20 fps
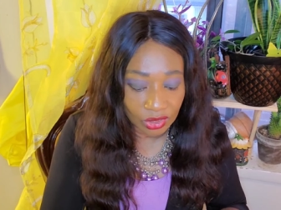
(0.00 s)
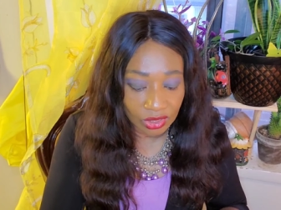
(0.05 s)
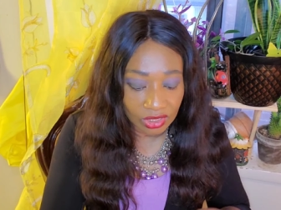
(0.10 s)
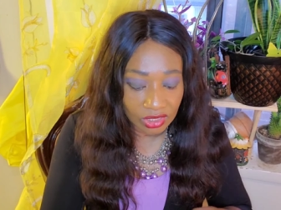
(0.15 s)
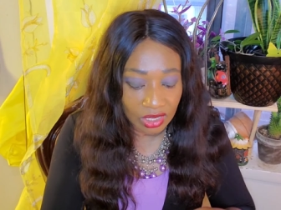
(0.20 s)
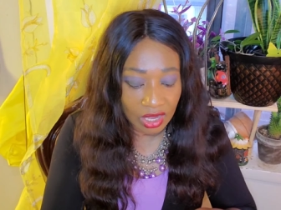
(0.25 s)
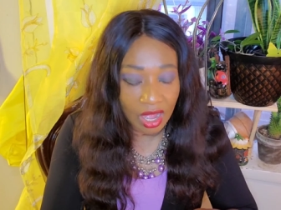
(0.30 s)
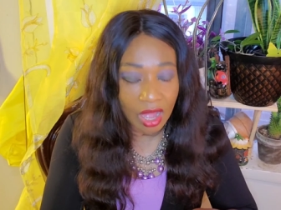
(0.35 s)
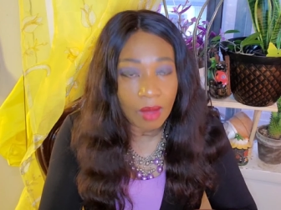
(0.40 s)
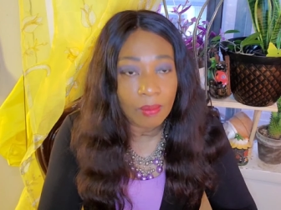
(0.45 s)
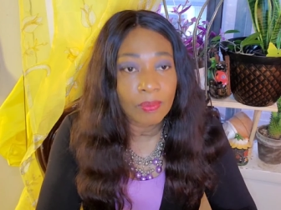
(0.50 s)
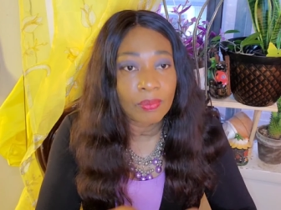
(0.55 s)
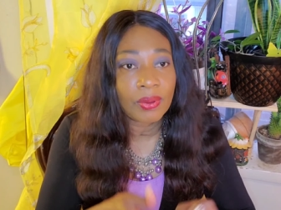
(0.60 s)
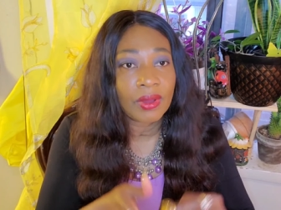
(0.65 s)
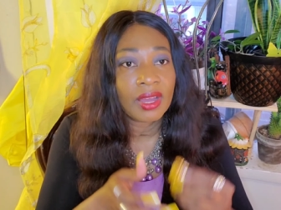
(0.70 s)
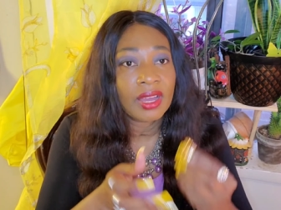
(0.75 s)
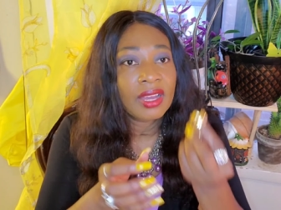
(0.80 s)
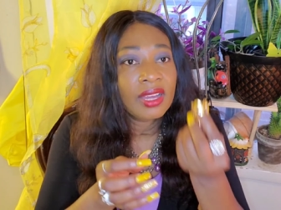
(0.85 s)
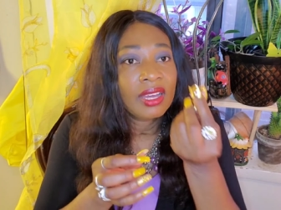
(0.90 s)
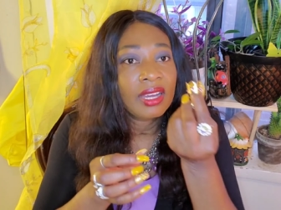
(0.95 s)
the top
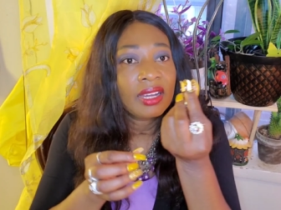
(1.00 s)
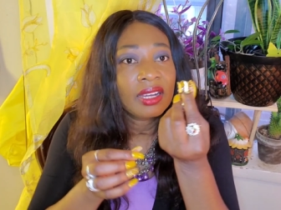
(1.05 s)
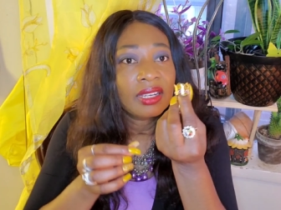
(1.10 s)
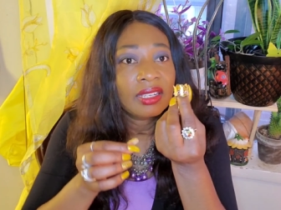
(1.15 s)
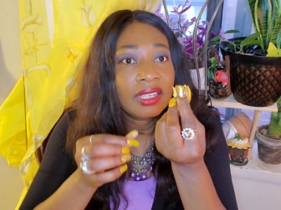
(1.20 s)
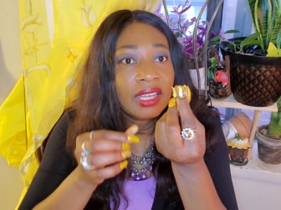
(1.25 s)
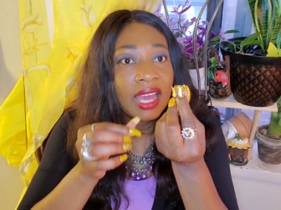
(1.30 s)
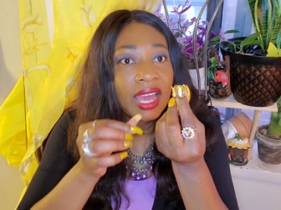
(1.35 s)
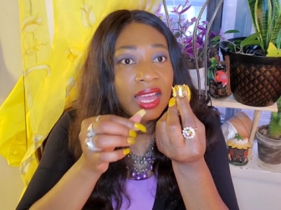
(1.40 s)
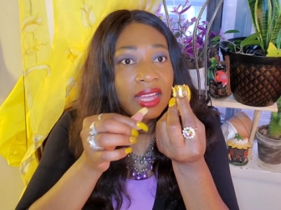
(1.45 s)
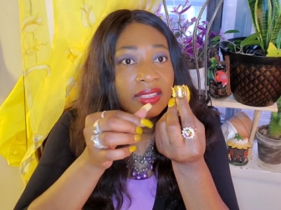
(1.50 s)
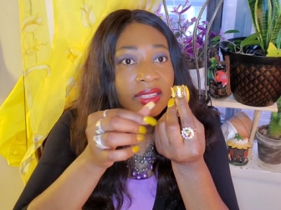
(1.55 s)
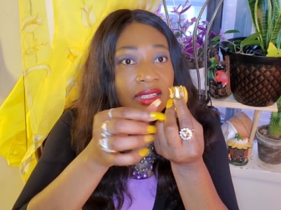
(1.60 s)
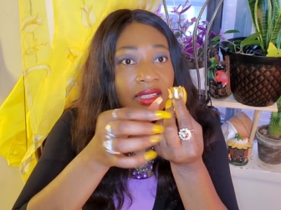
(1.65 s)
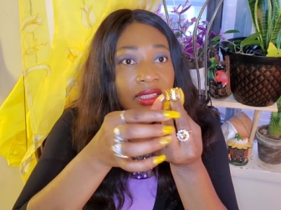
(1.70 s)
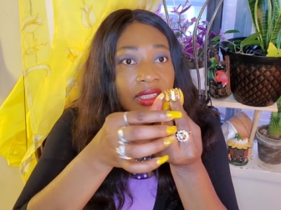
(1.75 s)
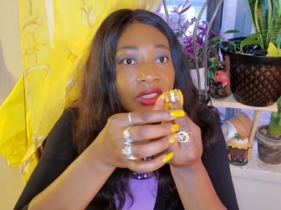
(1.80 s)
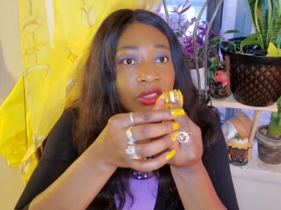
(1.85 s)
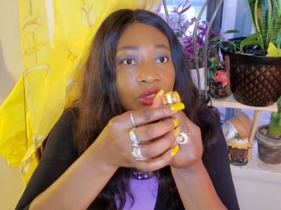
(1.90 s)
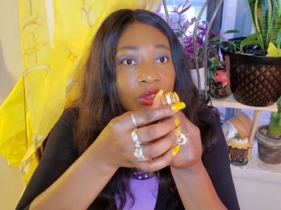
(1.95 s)
has
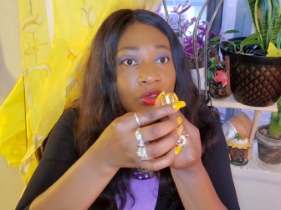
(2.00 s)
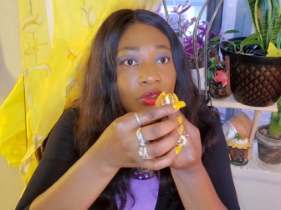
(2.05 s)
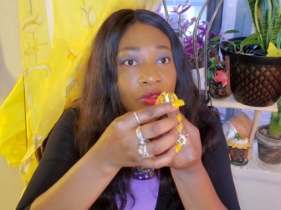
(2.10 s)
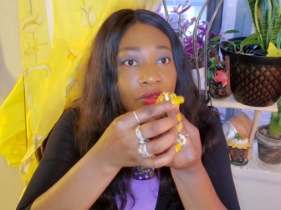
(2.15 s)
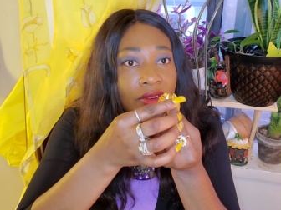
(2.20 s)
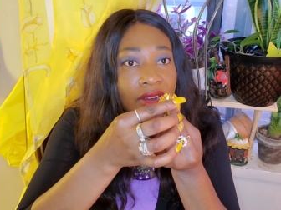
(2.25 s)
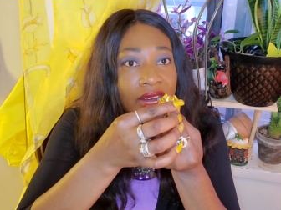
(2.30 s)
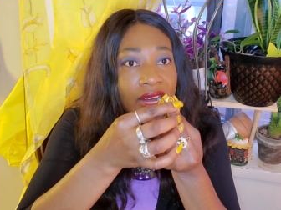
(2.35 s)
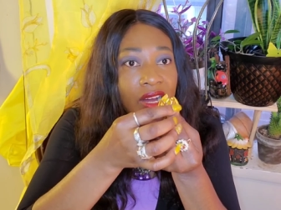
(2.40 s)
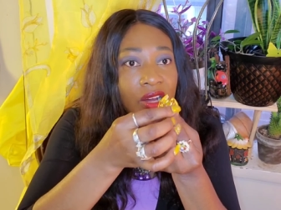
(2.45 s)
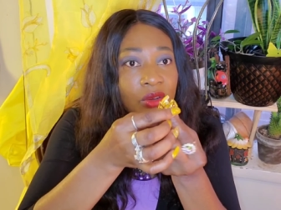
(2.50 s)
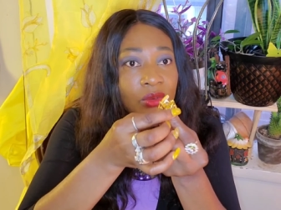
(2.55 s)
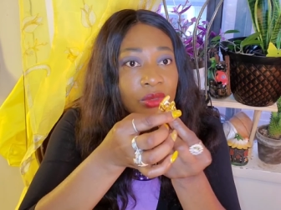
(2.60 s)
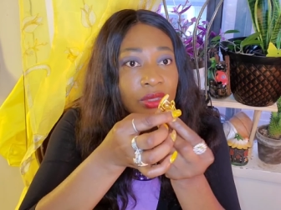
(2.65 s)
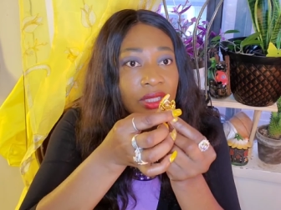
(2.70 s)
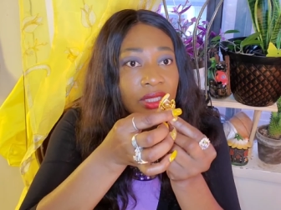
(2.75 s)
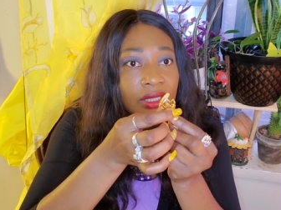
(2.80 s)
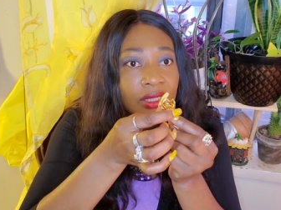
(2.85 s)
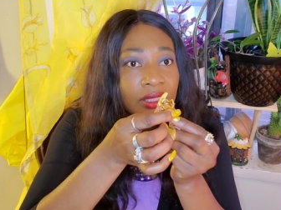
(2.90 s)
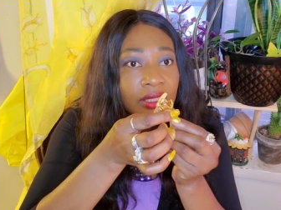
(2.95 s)
a little
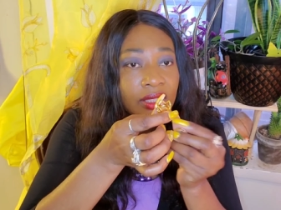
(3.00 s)
crown